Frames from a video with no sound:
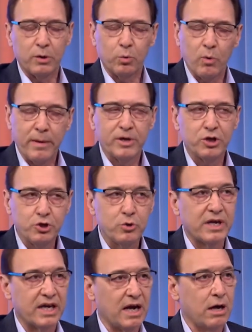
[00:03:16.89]
But women
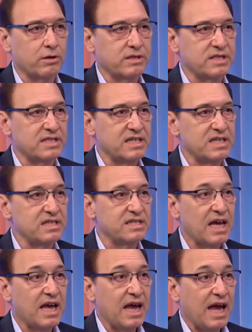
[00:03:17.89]
do get heart
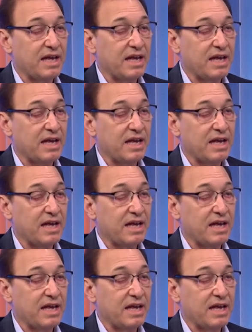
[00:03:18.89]
disease,